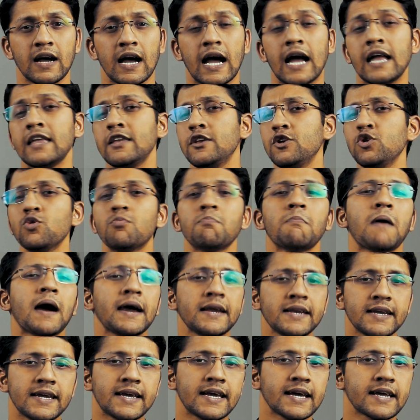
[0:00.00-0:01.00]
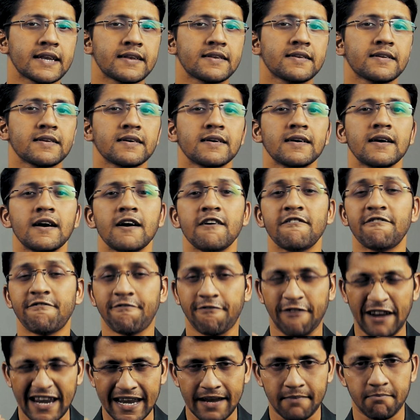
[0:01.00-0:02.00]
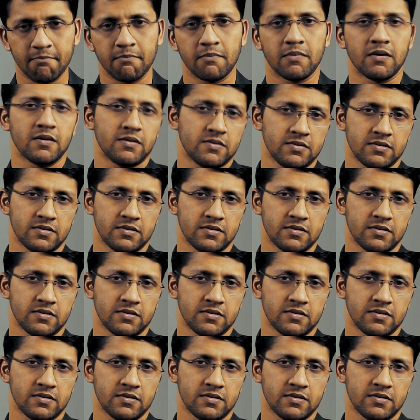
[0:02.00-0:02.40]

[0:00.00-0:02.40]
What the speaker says: and you might get fame.